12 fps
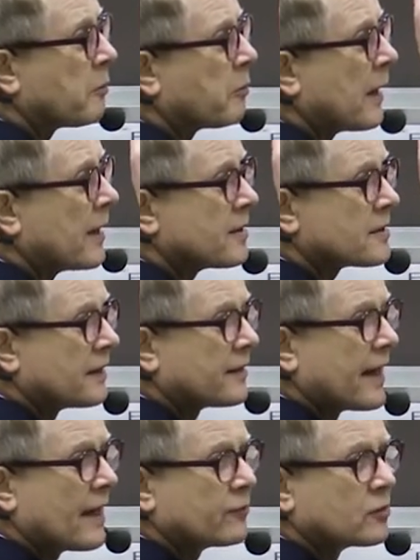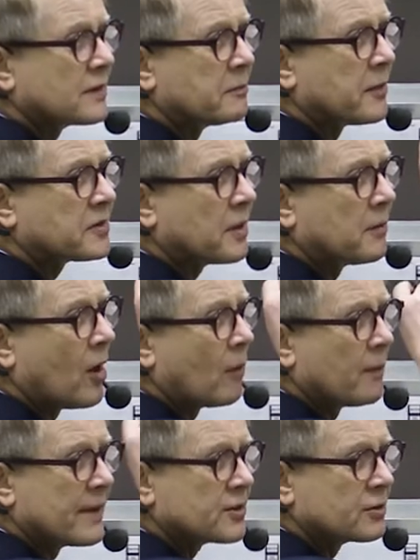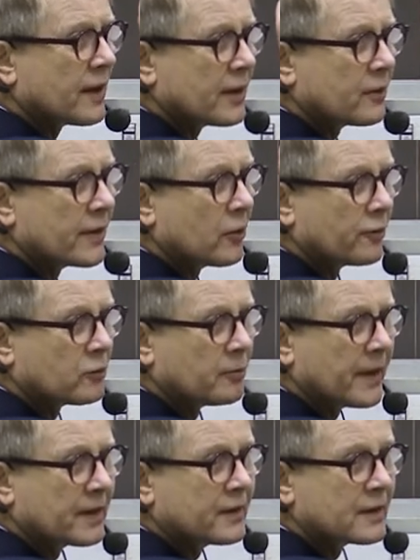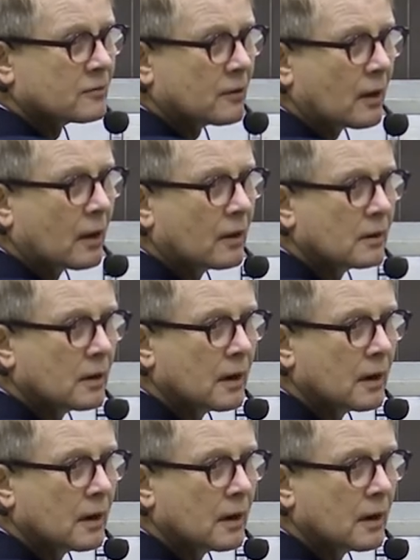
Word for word: place, and they have to somehow mesh together in order to make things work.